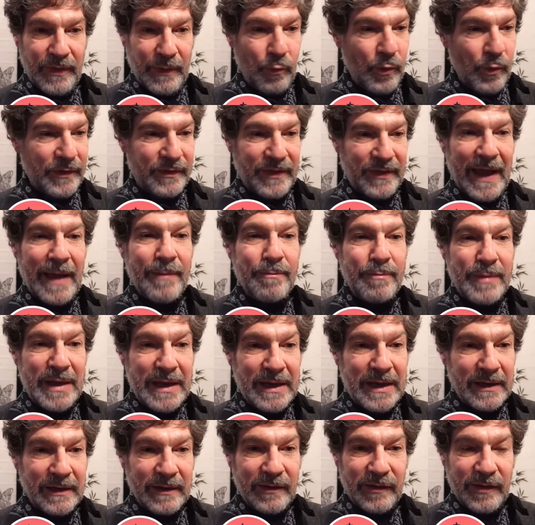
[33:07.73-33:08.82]
what that
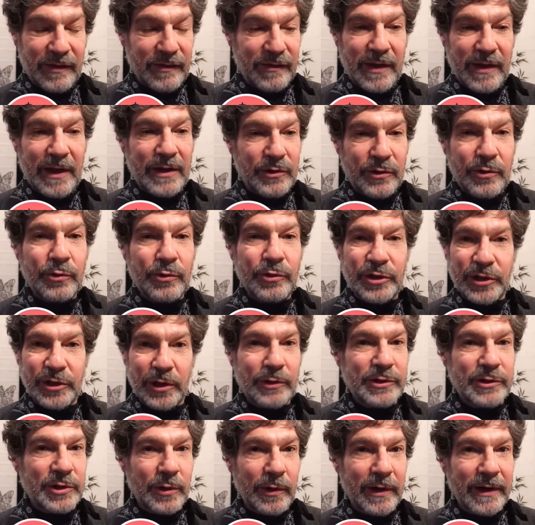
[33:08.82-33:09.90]
means is that you,
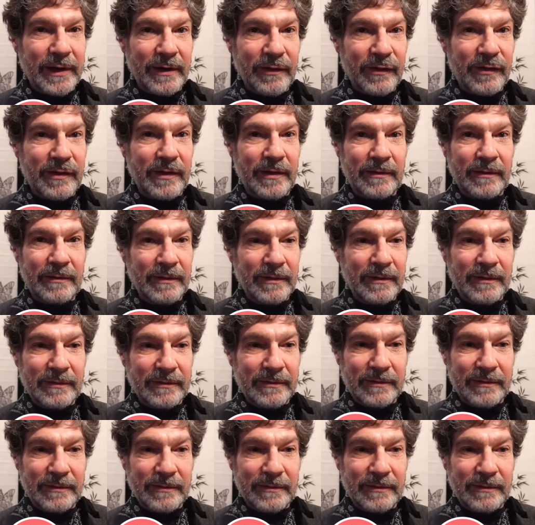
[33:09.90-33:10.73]
Joe Jorgensen,